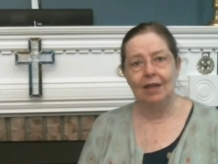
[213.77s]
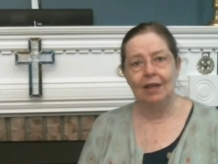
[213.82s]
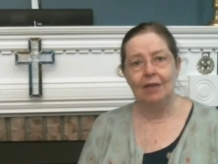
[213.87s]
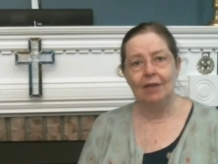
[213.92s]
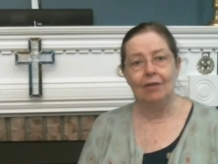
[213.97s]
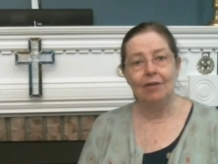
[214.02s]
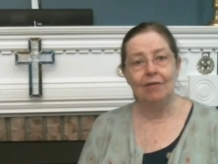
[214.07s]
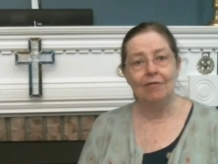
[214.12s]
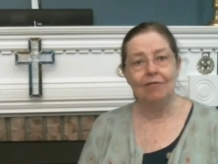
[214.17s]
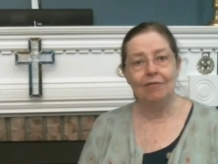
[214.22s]

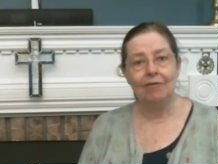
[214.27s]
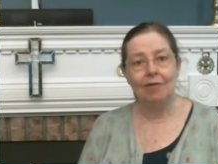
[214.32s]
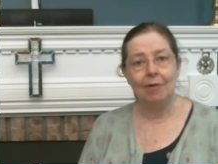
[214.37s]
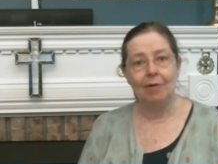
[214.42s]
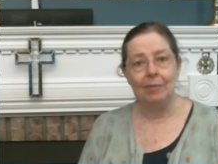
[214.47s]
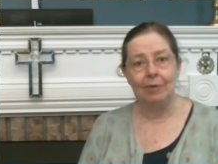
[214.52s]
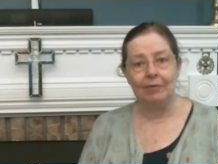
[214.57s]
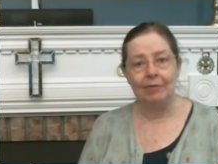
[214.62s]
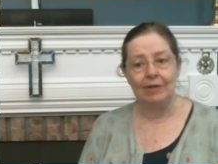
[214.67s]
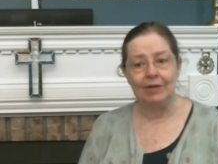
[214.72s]
You can
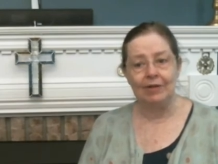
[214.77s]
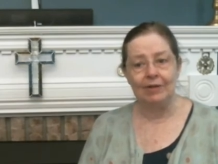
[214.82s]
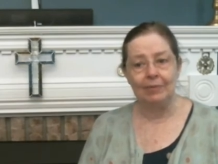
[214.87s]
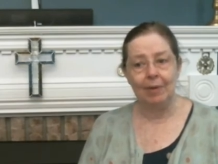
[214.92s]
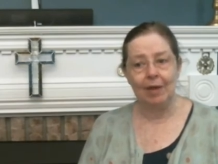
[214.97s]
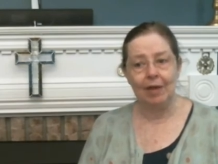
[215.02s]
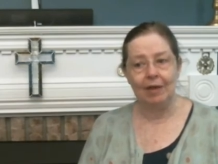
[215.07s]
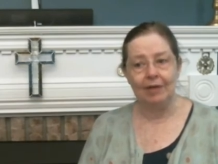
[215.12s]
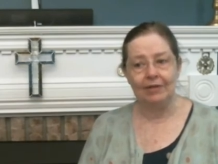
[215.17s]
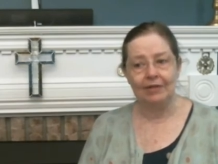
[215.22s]
form a
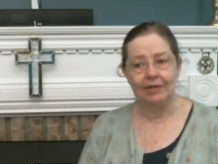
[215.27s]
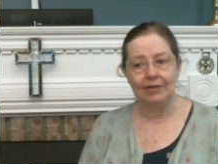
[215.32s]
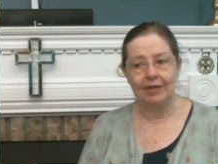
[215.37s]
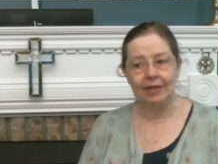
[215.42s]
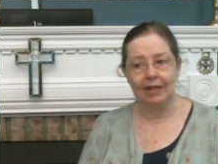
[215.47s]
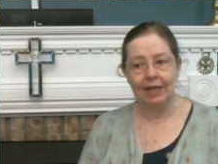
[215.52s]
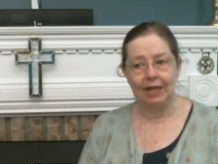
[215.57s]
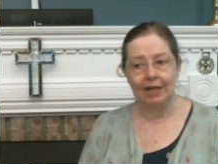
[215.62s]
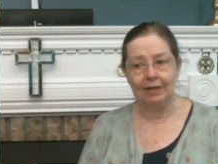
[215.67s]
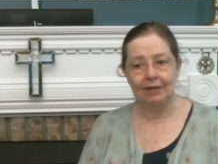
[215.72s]
response
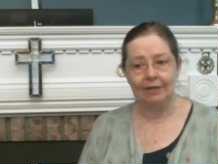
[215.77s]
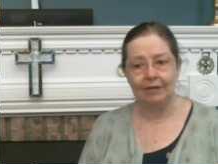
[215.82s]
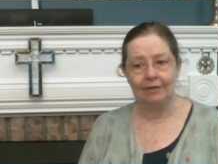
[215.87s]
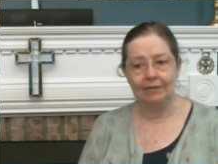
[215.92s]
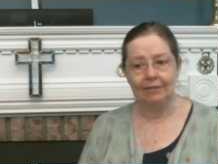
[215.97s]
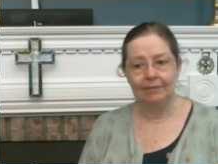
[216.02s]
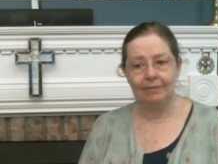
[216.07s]
later.